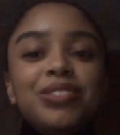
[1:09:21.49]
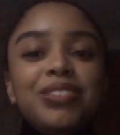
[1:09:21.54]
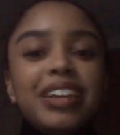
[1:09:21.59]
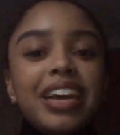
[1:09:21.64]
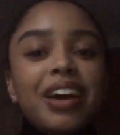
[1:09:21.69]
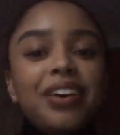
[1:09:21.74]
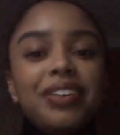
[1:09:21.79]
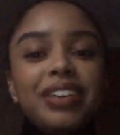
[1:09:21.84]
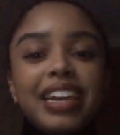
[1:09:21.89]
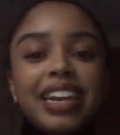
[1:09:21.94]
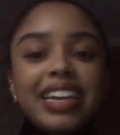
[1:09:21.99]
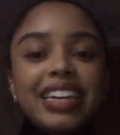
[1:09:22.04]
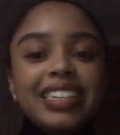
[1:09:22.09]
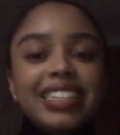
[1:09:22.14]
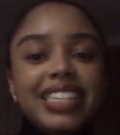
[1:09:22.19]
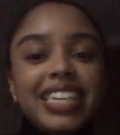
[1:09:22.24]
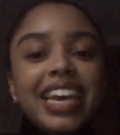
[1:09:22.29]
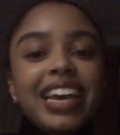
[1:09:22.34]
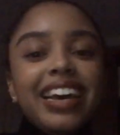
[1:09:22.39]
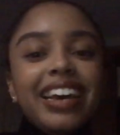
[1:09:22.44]

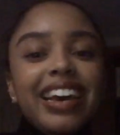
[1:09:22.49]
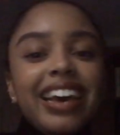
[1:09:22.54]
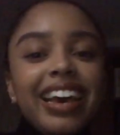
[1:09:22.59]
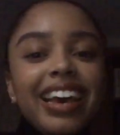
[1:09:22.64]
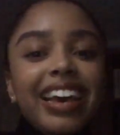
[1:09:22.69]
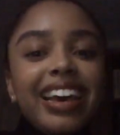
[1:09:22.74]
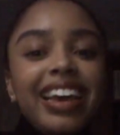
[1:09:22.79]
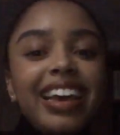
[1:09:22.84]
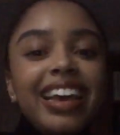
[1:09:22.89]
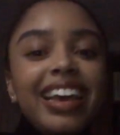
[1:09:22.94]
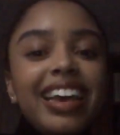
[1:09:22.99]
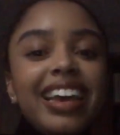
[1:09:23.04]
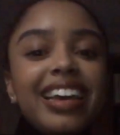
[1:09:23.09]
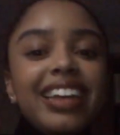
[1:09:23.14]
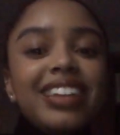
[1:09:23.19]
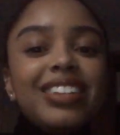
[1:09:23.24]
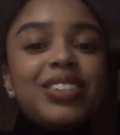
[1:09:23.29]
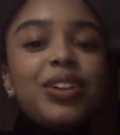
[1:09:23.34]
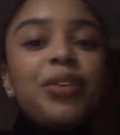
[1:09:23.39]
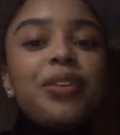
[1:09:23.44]
nowadays.
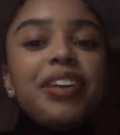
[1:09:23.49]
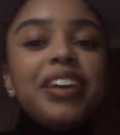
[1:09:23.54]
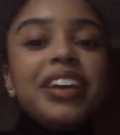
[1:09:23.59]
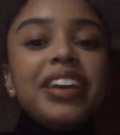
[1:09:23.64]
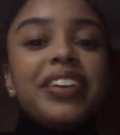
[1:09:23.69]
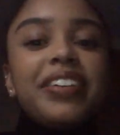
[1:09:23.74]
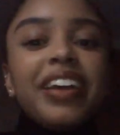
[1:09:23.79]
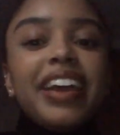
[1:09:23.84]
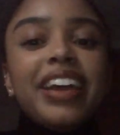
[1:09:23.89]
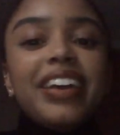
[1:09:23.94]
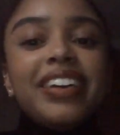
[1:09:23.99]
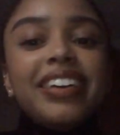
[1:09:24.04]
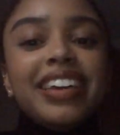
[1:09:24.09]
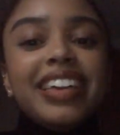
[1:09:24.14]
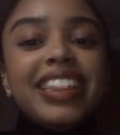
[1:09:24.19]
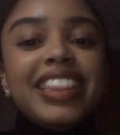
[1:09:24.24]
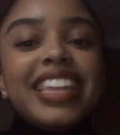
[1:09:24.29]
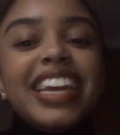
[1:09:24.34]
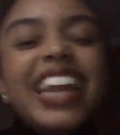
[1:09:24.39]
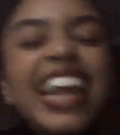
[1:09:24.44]
Dorian Gray or
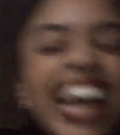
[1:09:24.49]
Ethan.